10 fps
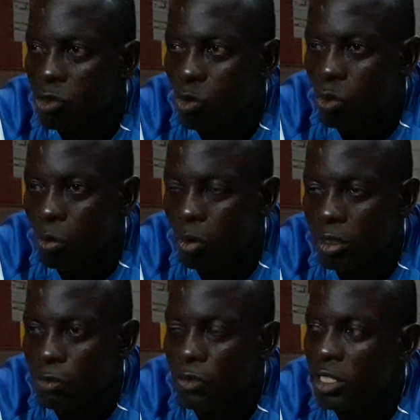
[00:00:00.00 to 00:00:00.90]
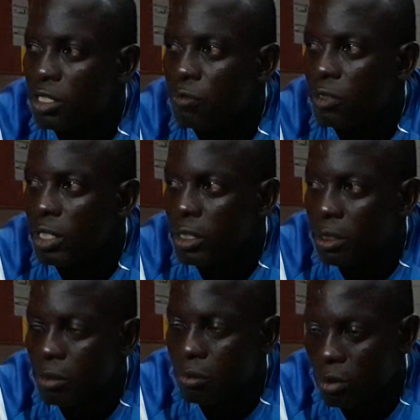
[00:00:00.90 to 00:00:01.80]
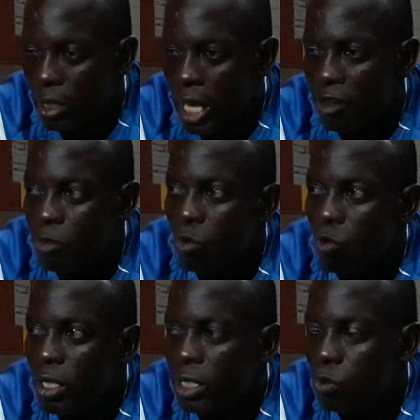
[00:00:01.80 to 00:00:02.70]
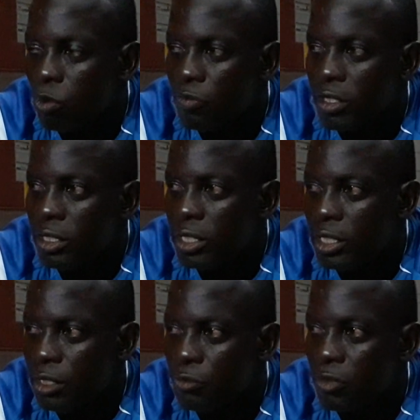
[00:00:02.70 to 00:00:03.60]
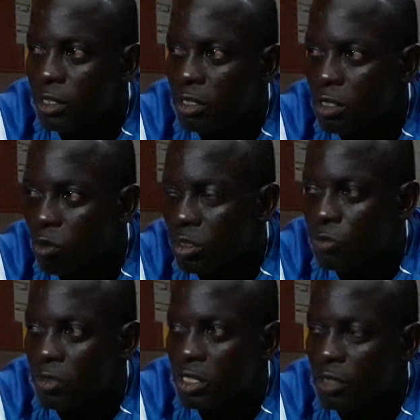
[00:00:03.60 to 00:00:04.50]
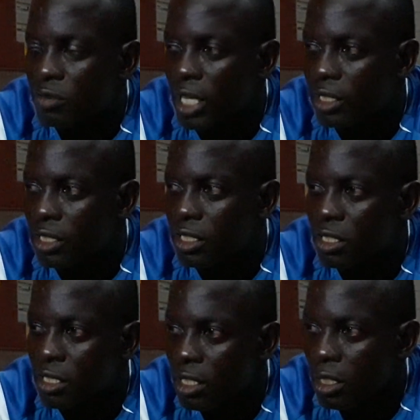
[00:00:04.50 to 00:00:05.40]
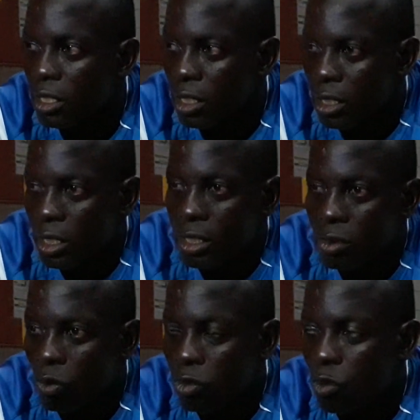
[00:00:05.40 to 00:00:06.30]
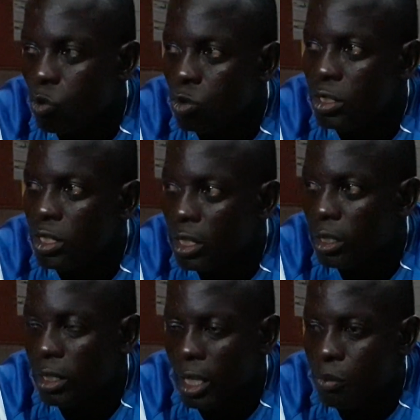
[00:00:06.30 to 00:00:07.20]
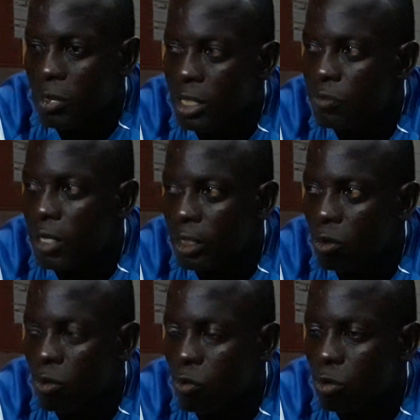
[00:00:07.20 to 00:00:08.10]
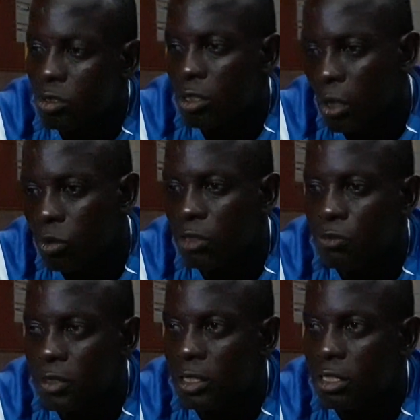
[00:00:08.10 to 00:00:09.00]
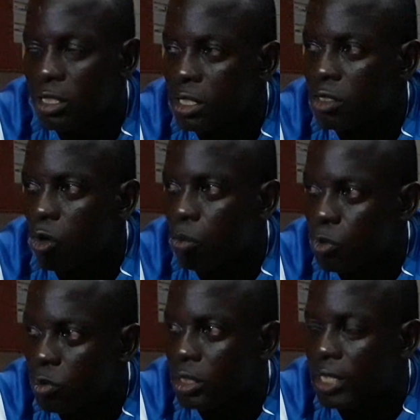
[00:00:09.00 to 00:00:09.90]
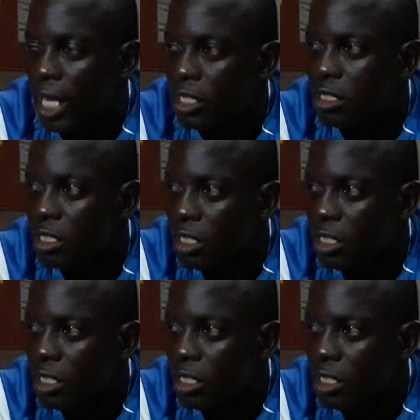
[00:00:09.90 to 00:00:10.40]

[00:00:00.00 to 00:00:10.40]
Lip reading: So, but defensively, I've been working with the defense on defensive tactics. And on a good day, I believe that once our defense is up to the task,